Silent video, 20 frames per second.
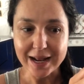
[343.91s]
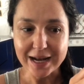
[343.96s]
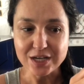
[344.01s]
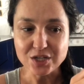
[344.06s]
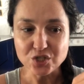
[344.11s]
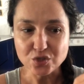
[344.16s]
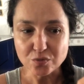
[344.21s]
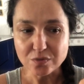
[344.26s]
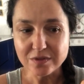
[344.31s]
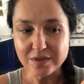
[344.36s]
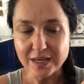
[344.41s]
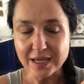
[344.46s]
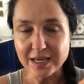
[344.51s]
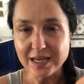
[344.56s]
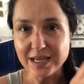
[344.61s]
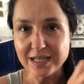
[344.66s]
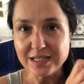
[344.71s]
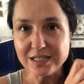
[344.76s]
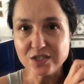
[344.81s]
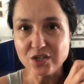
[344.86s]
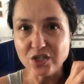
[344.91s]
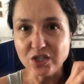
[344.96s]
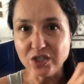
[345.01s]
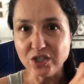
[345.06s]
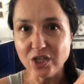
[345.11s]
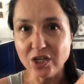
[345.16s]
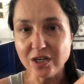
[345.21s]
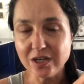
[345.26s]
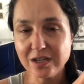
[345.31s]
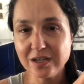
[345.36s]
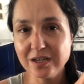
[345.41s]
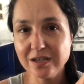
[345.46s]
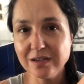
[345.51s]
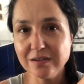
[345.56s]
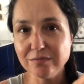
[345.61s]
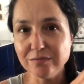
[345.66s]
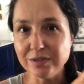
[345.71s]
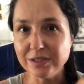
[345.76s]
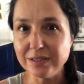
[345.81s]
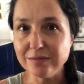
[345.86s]
I do think it's gonna look
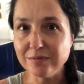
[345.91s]
really,